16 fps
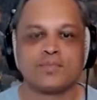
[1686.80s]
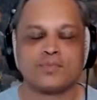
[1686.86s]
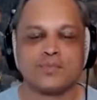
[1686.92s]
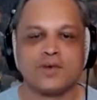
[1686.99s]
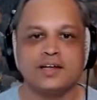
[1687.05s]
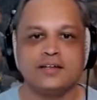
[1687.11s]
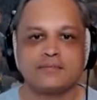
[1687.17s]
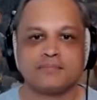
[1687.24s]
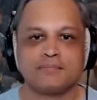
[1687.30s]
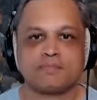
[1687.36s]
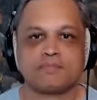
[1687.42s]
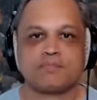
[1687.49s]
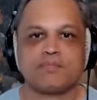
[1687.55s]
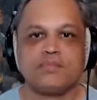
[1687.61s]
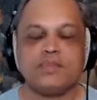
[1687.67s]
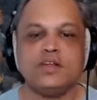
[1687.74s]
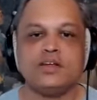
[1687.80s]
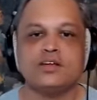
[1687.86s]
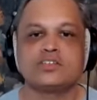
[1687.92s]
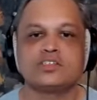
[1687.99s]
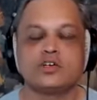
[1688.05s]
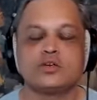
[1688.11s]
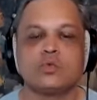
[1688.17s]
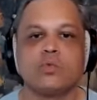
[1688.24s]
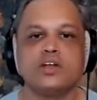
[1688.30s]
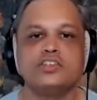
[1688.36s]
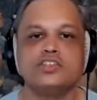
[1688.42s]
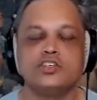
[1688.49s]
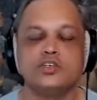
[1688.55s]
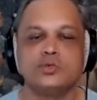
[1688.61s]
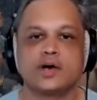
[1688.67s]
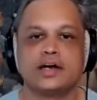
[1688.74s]
Right. So
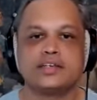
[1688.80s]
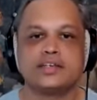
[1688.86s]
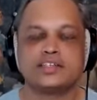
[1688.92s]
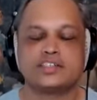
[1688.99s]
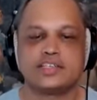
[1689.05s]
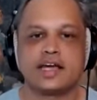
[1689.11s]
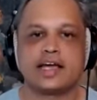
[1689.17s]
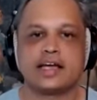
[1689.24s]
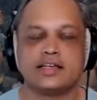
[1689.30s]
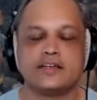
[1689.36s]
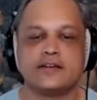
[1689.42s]
once you understand